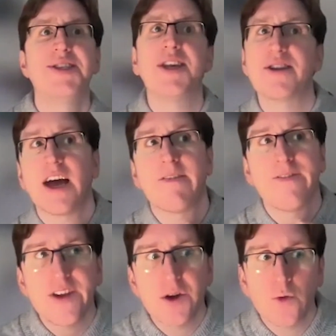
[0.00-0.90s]
Does that
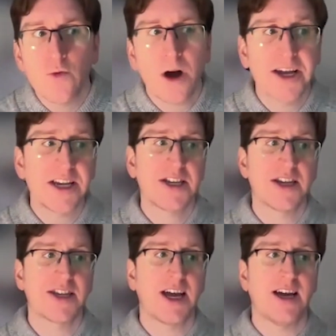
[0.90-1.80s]
feel right?
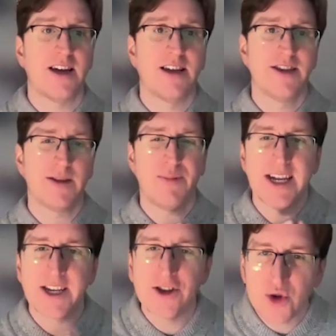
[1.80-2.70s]
Do
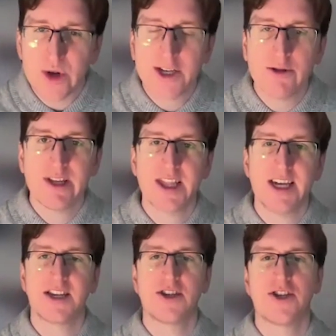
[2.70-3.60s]
players enjoy doing
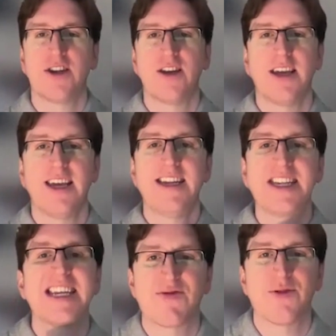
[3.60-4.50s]
this? Is
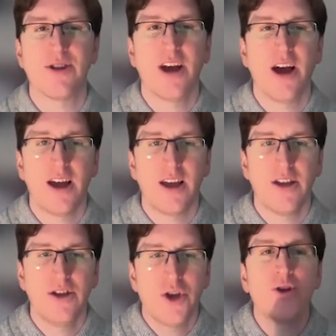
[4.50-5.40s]
this
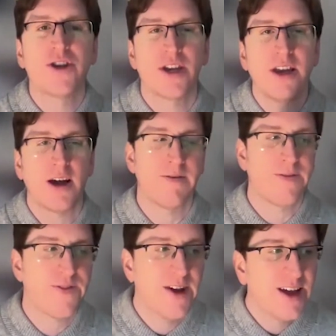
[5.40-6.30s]
good
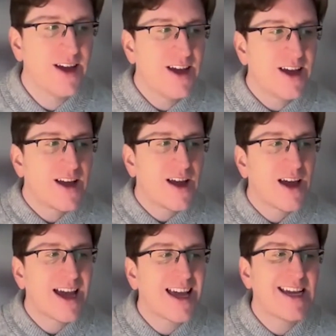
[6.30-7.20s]
enough?
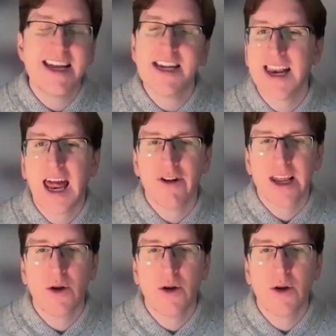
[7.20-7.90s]
It is inherently